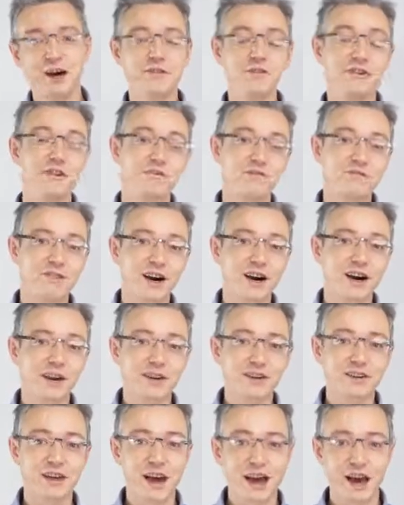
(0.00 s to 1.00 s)

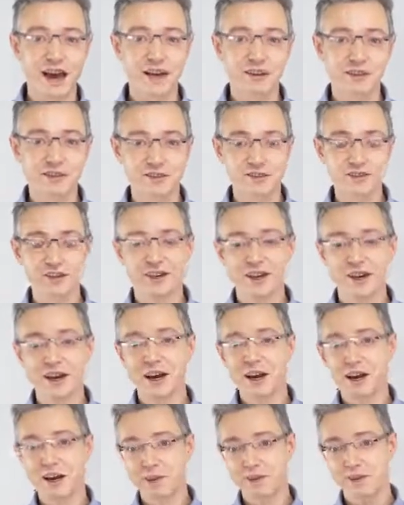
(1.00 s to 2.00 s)
defined as
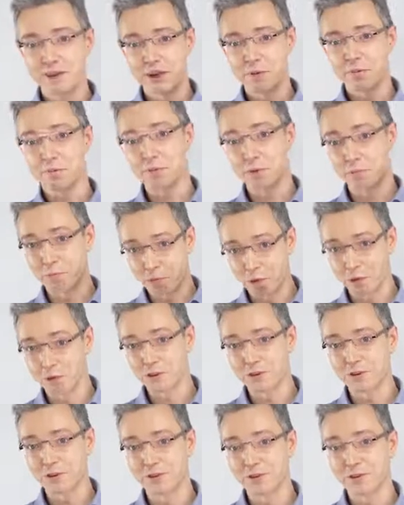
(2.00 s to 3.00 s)
the
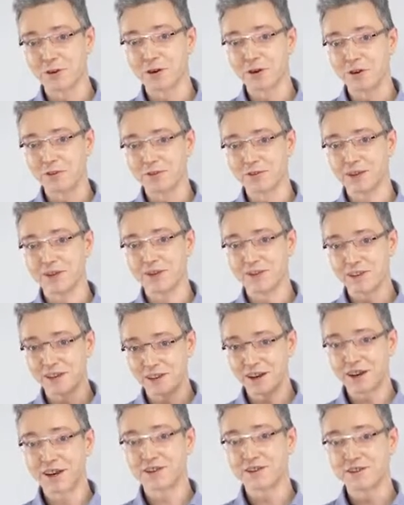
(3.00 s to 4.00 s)
proportion of the
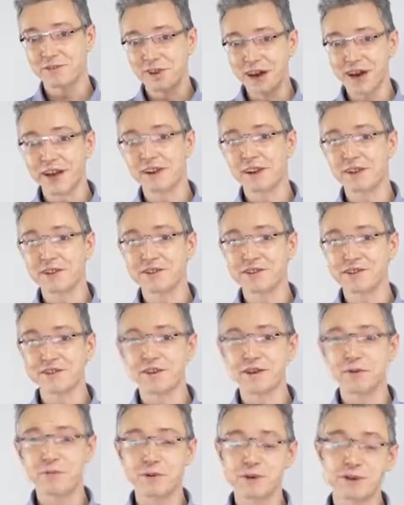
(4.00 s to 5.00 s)
trait's variance
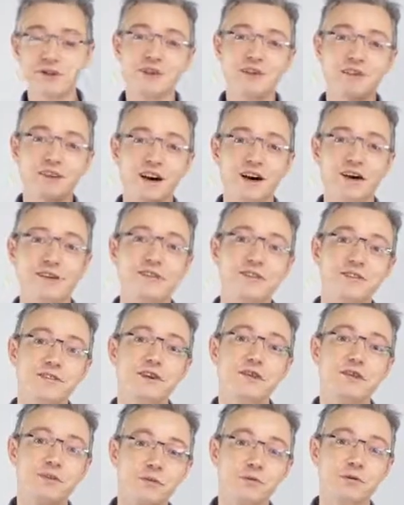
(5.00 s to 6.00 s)
which is under
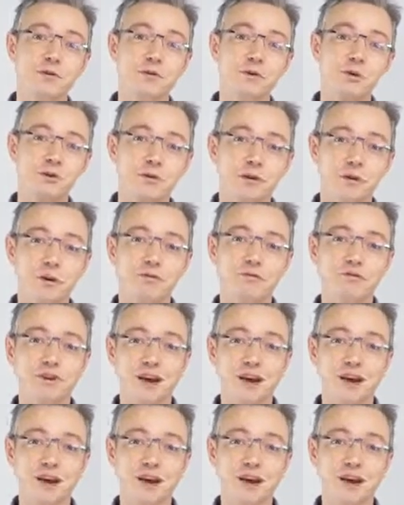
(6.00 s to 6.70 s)
the control of